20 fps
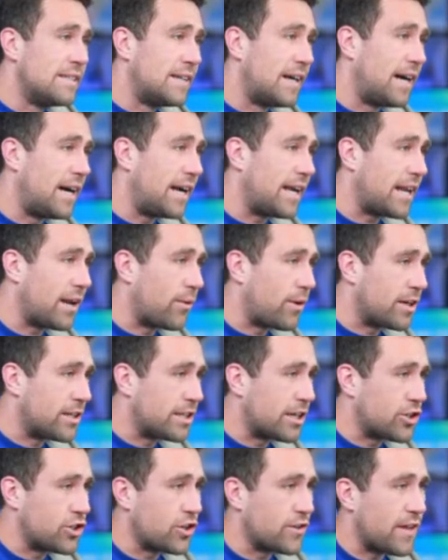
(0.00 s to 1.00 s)
and I want to
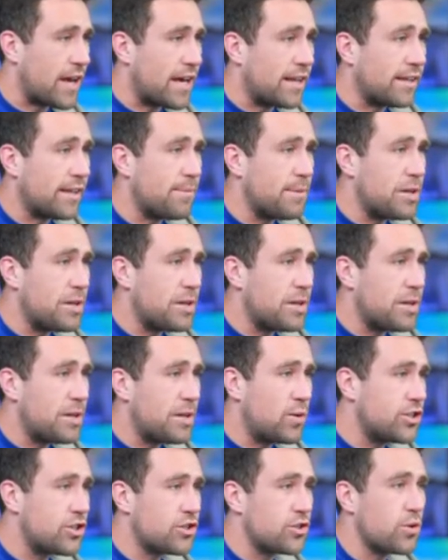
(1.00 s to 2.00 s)
touch on that. Let me
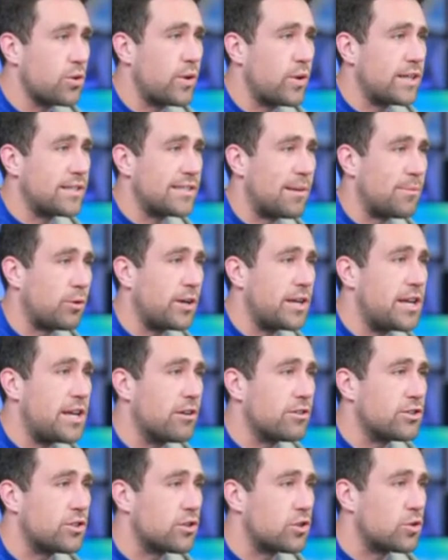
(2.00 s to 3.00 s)
quickly just do a quick summary
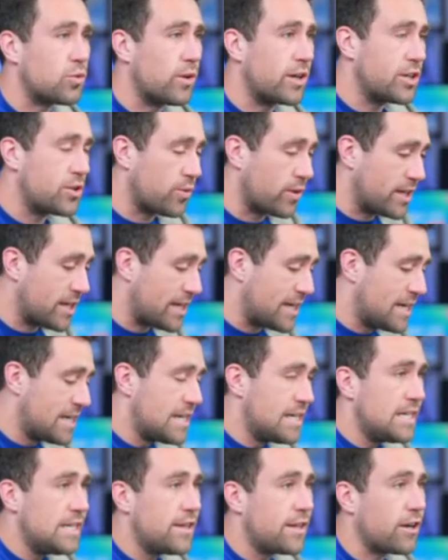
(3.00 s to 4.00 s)
here. So 2020,
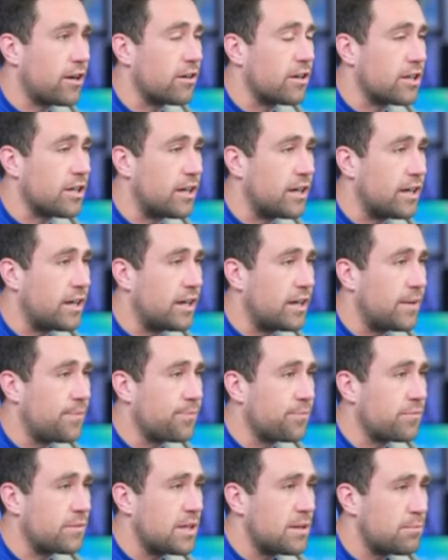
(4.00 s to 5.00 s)
their
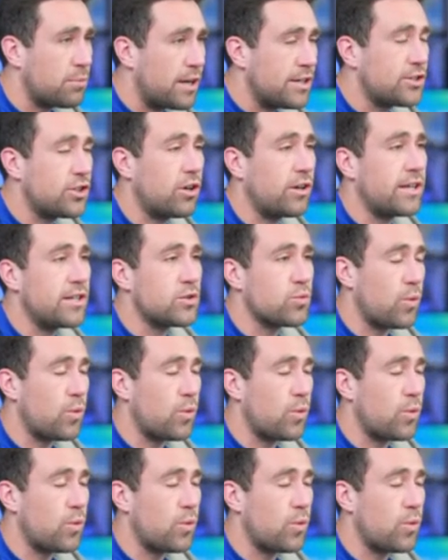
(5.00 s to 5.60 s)
price target is